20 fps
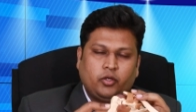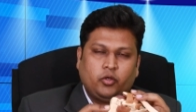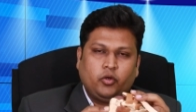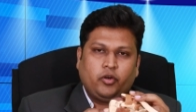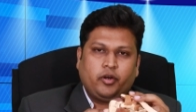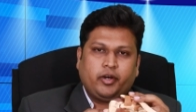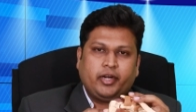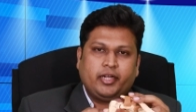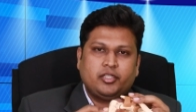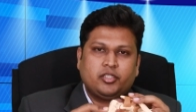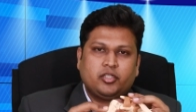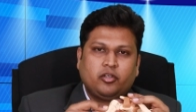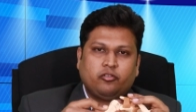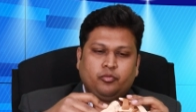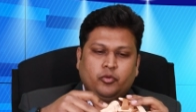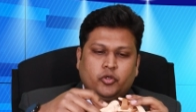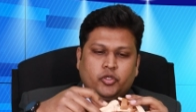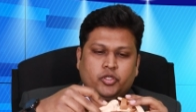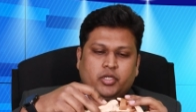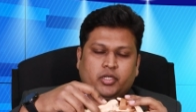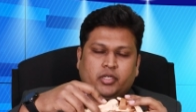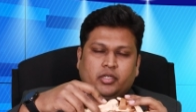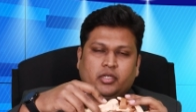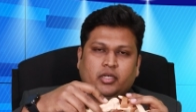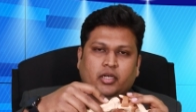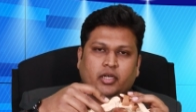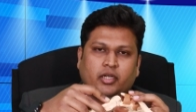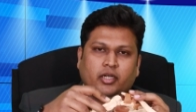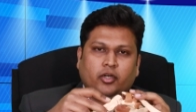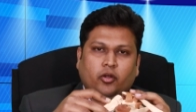a good range of motion
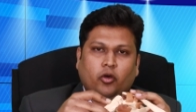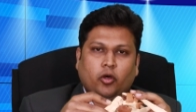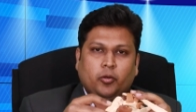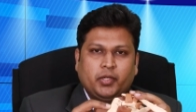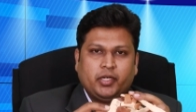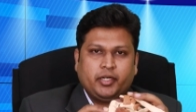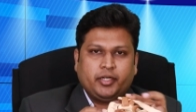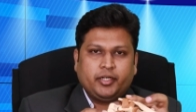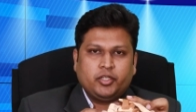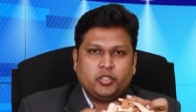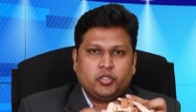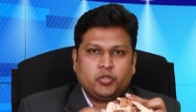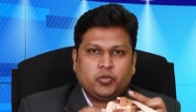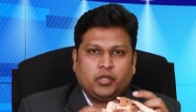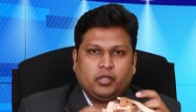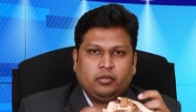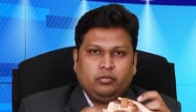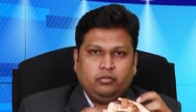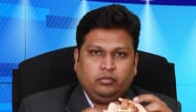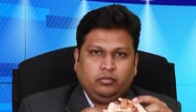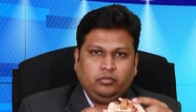in a normal individual.